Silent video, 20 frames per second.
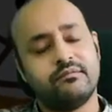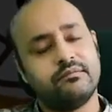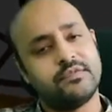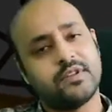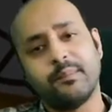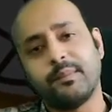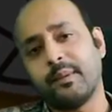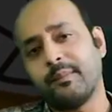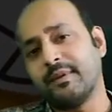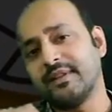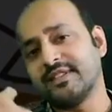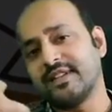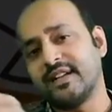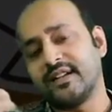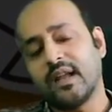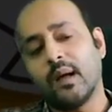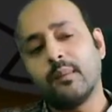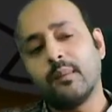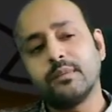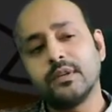Some people say
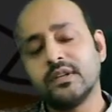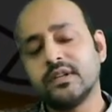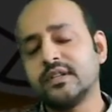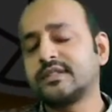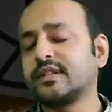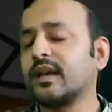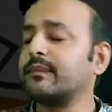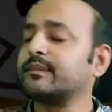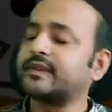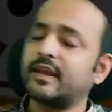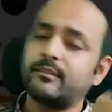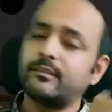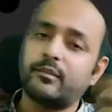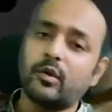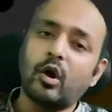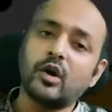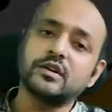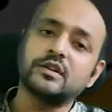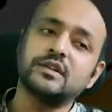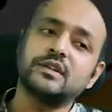Tumbler, some say
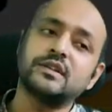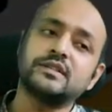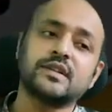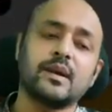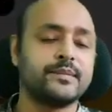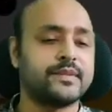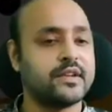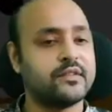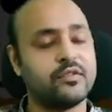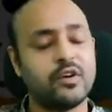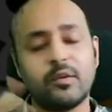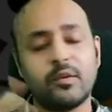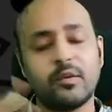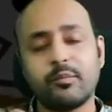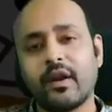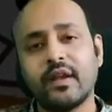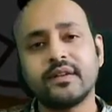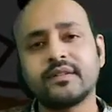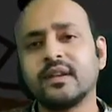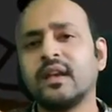Blogger, some say
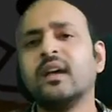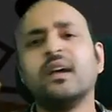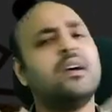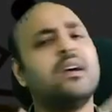WordPress.